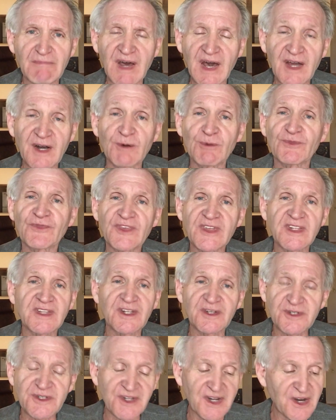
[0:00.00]
I don't think
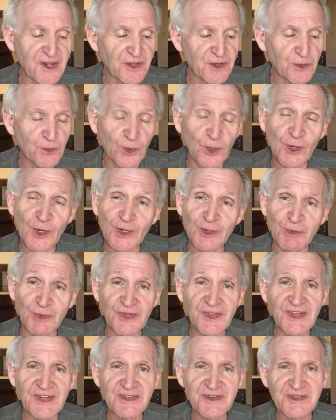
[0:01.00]
there's anything wrong
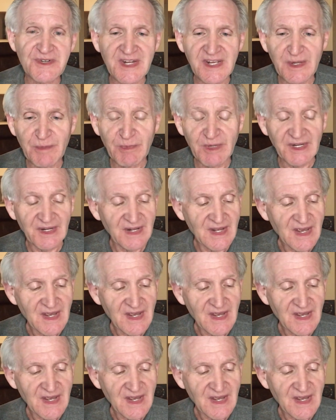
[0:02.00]
with entertainment.